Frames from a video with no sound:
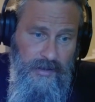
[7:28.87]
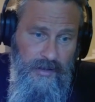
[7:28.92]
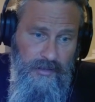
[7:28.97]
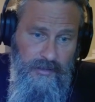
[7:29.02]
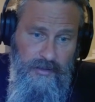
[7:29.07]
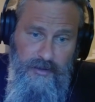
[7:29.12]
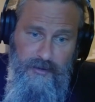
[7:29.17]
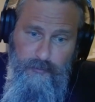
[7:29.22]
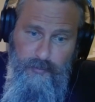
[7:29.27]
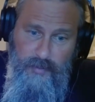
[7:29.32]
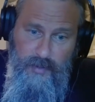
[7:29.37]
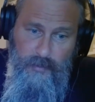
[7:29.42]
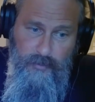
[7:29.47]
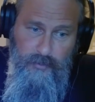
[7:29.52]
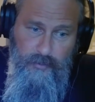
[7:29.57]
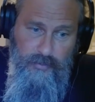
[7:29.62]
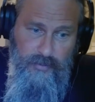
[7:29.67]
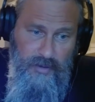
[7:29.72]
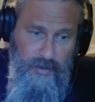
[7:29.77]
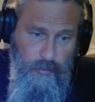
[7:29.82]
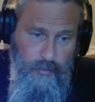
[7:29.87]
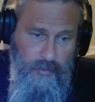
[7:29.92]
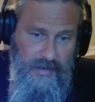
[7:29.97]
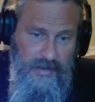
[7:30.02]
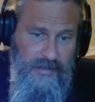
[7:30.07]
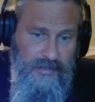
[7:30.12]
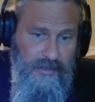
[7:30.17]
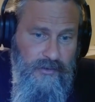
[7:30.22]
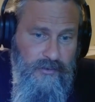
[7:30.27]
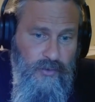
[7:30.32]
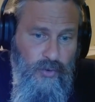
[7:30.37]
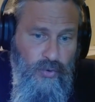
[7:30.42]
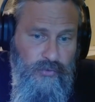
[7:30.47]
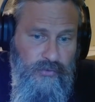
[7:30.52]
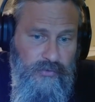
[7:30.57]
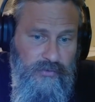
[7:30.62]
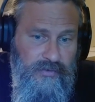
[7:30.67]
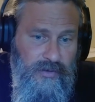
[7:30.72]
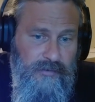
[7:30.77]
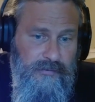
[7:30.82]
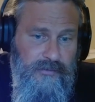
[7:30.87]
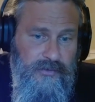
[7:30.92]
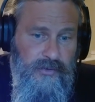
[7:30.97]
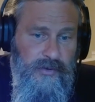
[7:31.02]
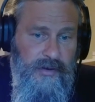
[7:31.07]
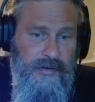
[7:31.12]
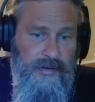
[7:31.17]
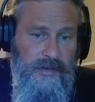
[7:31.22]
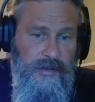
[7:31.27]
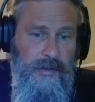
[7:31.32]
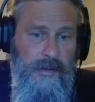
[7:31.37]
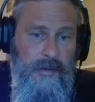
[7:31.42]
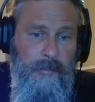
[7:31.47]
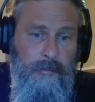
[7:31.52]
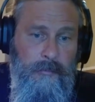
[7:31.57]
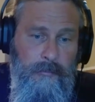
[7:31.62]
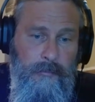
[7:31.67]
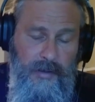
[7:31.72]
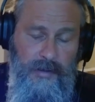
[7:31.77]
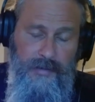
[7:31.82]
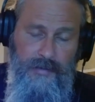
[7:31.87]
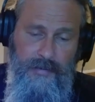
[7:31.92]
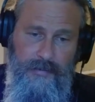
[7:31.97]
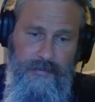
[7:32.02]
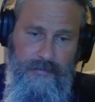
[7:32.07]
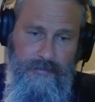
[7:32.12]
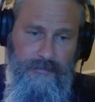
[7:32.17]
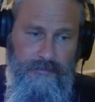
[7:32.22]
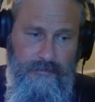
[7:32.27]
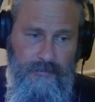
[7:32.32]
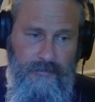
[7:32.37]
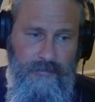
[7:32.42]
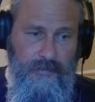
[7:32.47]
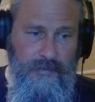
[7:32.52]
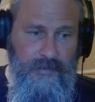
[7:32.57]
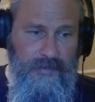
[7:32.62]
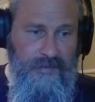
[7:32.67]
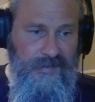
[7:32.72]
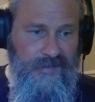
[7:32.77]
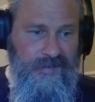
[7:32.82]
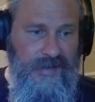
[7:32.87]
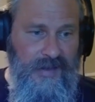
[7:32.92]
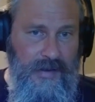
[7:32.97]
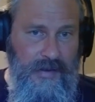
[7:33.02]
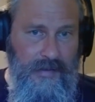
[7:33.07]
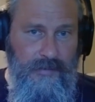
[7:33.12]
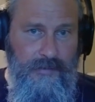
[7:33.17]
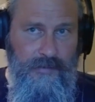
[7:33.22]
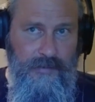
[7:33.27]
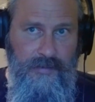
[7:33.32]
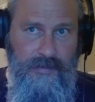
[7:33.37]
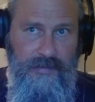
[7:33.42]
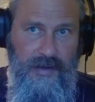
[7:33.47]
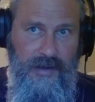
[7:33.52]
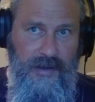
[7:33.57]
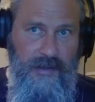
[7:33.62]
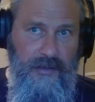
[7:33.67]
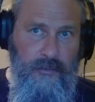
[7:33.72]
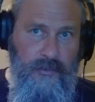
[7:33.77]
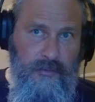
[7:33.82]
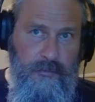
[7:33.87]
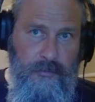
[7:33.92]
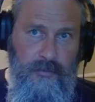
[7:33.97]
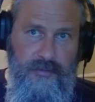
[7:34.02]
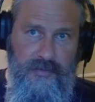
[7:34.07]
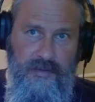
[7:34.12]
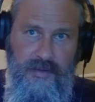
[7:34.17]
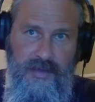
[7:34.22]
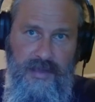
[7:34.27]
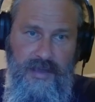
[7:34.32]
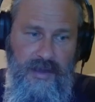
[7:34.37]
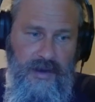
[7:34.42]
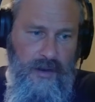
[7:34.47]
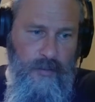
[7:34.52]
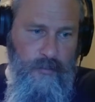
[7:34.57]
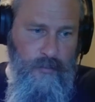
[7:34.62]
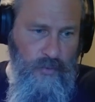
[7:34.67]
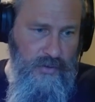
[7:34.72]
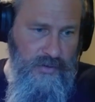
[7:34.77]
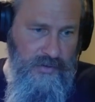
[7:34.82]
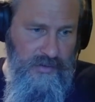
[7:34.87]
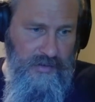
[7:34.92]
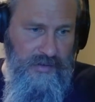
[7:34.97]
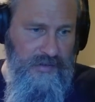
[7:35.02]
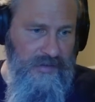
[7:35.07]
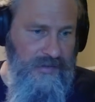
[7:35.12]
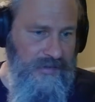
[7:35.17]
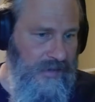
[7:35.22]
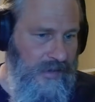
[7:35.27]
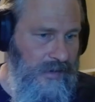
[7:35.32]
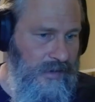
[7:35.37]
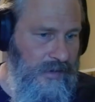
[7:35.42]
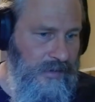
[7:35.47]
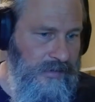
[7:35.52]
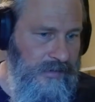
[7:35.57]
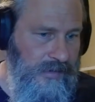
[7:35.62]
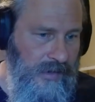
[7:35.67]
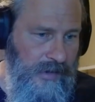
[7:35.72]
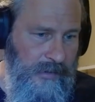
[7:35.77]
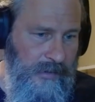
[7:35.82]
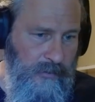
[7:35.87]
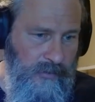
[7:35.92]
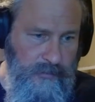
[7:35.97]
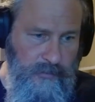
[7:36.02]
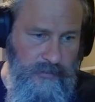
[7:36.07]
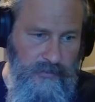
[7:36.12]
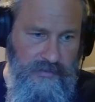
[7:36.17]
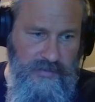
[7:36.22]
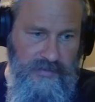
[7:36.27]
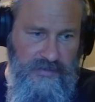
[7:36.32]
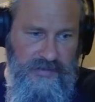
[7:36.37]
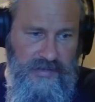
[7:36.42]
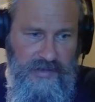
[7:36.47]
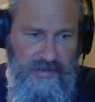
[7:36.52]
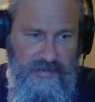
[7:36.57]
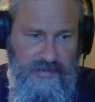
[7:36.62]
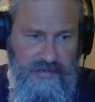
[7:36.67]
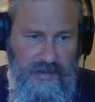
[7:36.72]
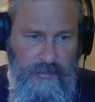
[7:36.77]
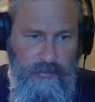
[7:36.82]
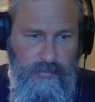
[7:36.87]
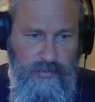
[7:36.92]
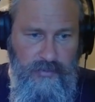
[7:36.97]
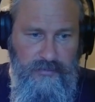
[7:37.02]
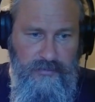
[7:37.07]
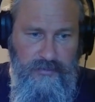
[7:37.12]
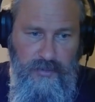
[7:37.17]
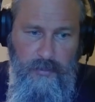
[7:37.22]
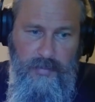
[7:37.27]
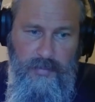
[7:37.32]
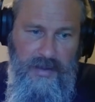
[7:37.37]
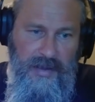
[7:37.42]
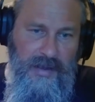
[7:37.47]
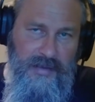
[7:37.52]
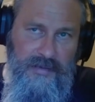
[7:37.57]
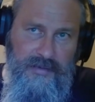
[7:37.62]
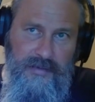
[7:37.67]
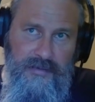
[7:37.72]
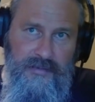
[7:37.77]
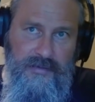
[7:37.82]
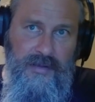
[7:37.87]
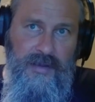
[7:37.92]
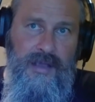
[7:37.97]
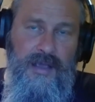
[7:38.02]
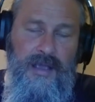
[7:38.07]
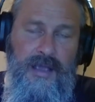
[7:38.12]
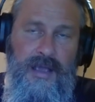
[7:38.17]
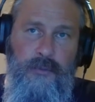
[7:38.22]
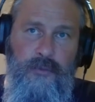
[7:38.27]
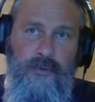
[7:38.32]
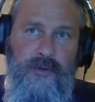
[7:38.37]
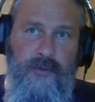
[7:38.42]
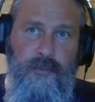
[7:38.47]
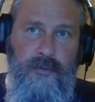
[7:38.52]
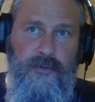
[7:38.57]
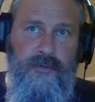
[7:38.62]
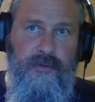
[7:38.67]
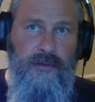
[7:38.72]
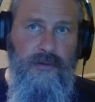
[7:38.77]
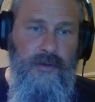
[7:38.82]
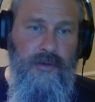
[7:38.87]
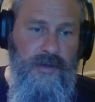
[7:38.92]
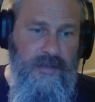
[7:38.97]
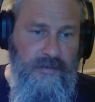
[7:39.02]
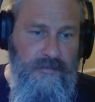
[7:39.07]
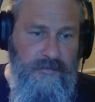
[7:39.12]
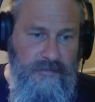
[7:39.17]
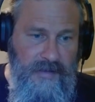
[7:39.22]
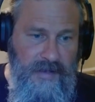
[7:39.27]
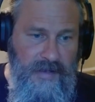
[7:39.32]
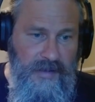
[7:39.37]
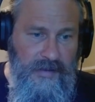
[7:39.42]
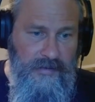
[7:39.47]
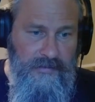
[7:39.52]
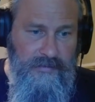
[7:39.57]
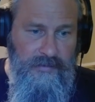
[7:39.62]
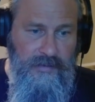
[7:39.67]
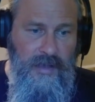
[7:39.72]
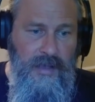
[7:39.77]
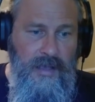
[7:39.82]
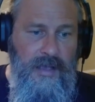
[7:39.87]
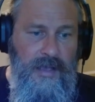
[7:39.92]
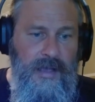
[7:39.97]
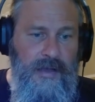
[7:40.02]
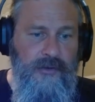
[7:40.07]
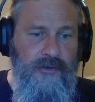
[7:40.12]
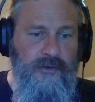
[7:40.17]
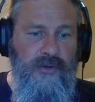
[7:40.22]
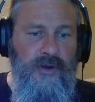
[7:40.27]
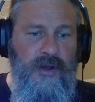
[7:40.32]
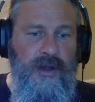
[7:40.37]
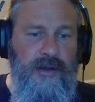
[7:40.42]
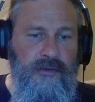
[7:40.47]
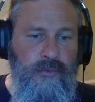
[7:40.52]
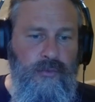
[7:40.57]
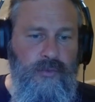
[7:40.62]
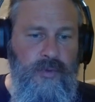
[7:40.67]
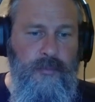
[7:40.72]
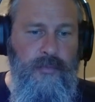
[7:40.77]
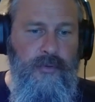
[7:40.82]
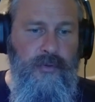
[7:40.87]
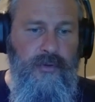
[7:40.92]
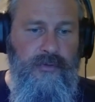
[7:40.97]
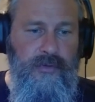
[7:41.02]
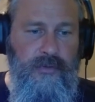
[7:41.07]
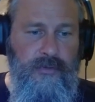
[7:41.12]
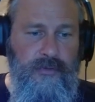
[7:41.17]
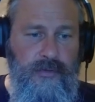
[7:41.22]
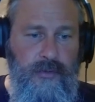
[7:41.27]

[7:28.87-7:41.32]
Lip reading: A lot of people probably had their noses out of joint, but this is science. In science, we're supposed to take our emotion and set it aside. We're supposed to set aside personal biases, and we're supposed to look at the facts and try to reproduce it.